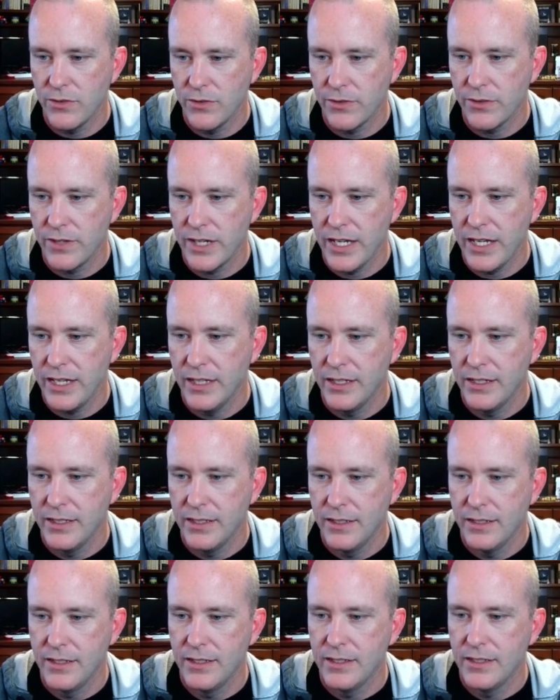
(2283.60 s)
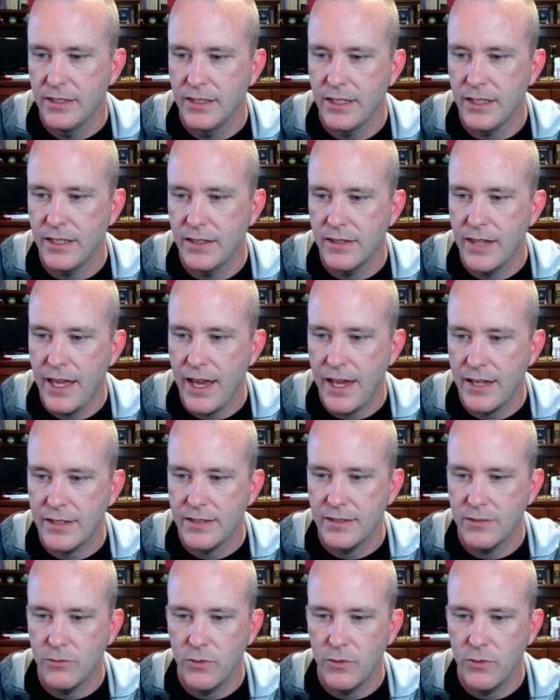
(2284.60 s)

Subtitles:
3, like that.